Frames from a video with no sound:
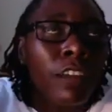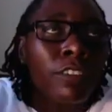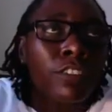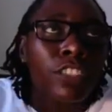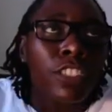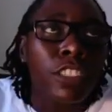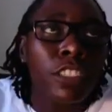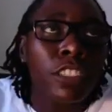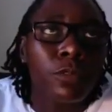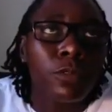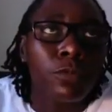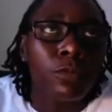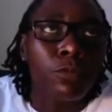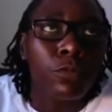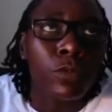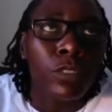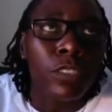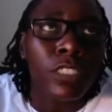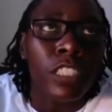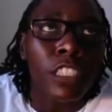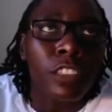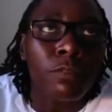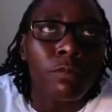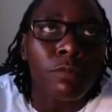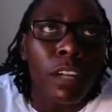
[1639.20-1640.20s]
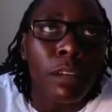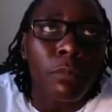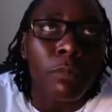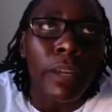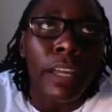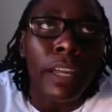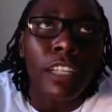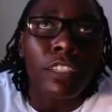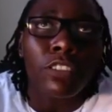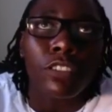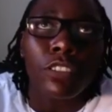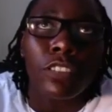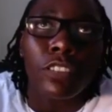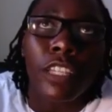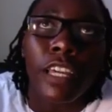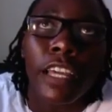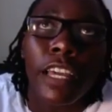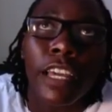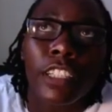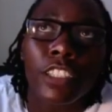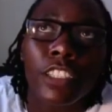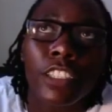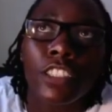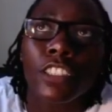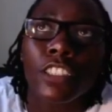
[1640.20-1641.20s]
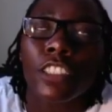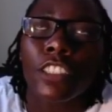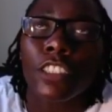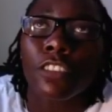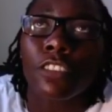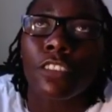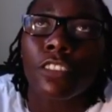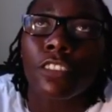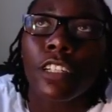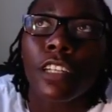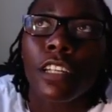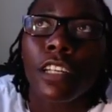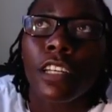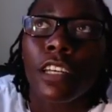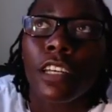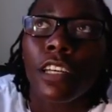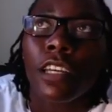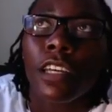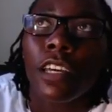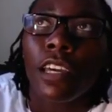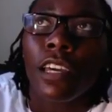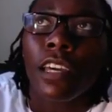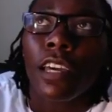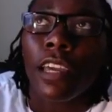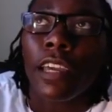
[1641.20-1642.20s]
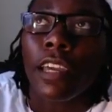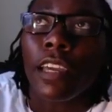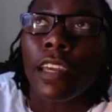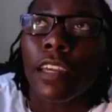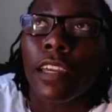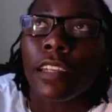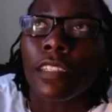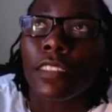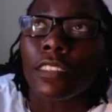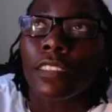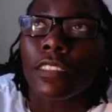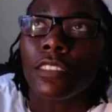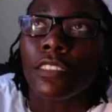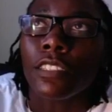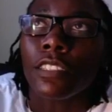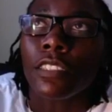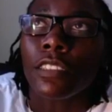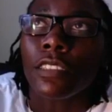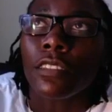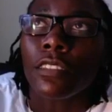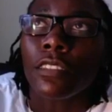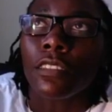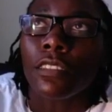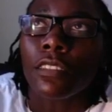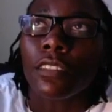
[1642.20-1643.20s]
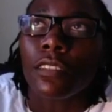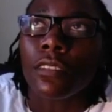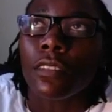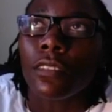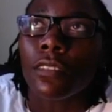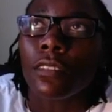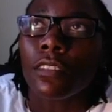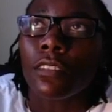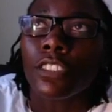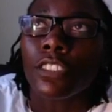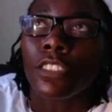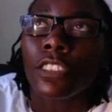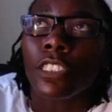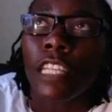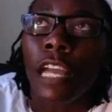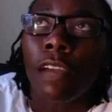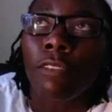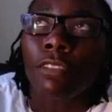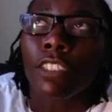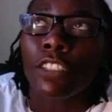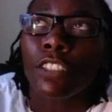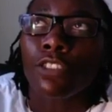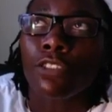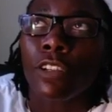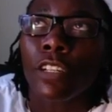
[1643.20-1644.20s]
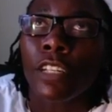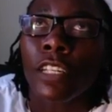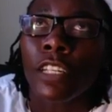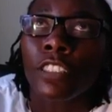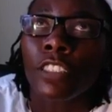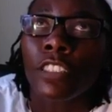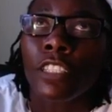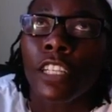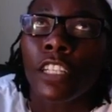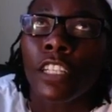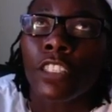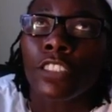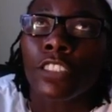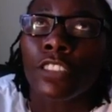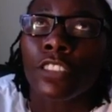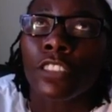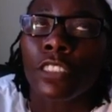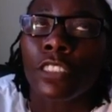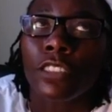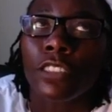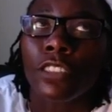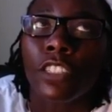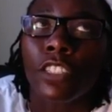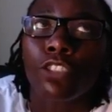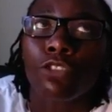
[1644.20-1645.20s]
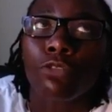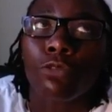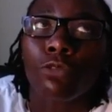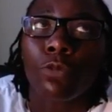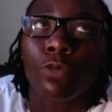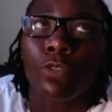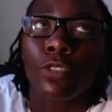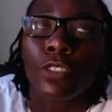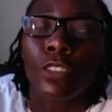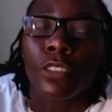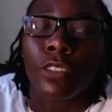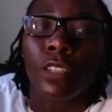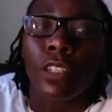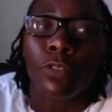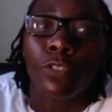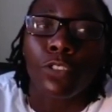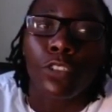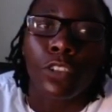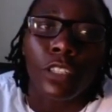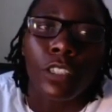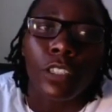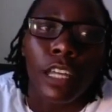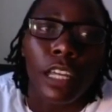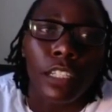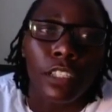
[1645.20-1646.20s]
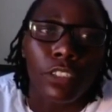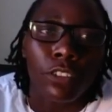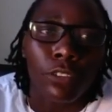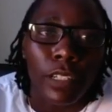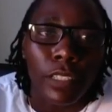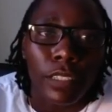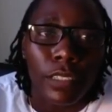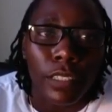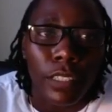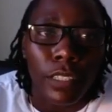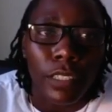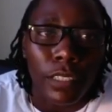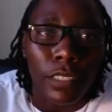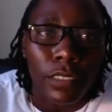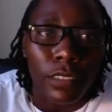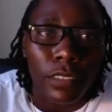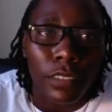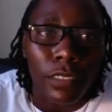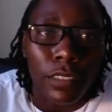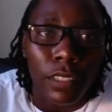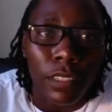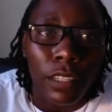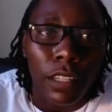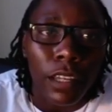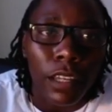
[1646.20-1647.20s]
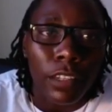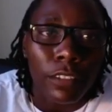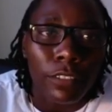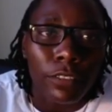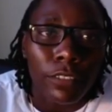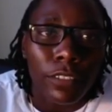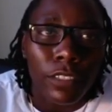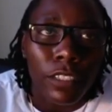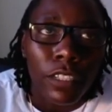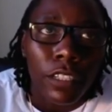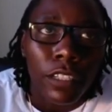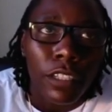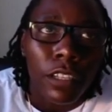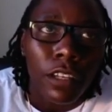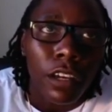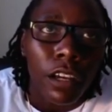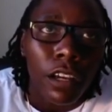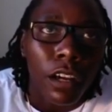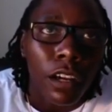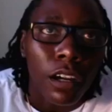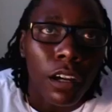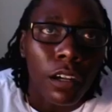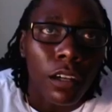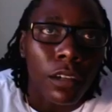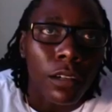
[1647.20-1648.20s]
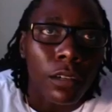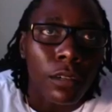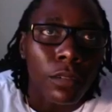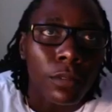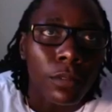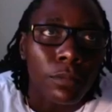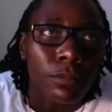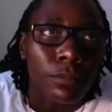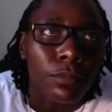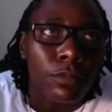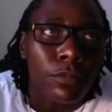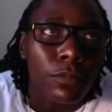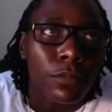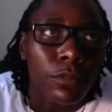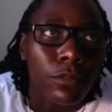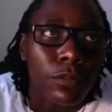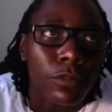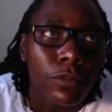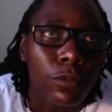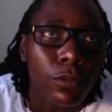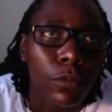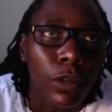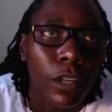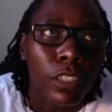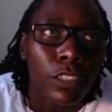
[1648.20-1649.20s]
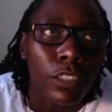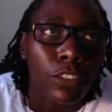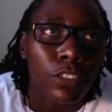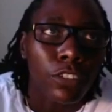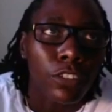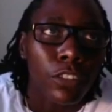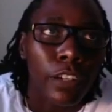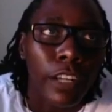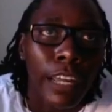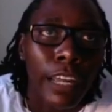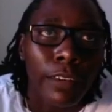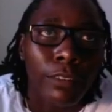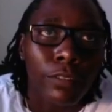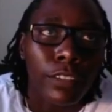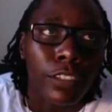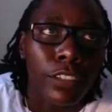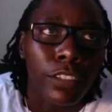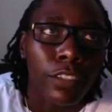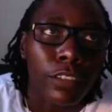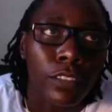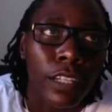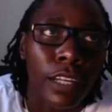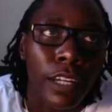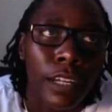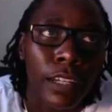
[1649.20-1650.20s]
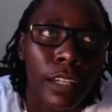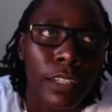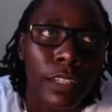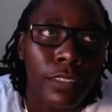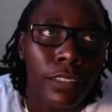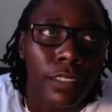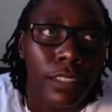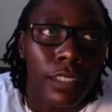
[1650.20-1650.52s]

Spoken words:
just received my master's last year, and just having a great education can set you up for a lot of great things in life. Um, Whether you're an athlete or not,